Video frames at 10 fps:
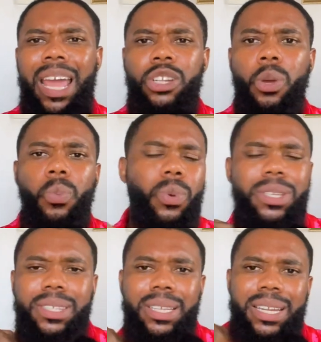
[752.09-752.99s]
end up
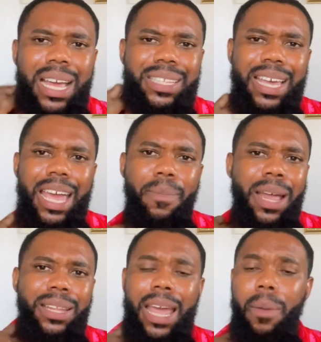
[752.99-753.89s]
wasting their time
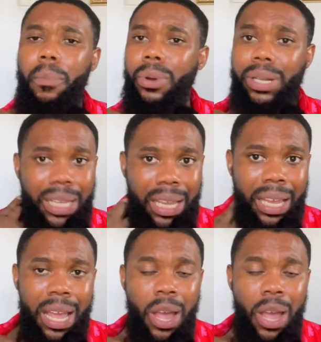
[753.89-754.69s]
and their money.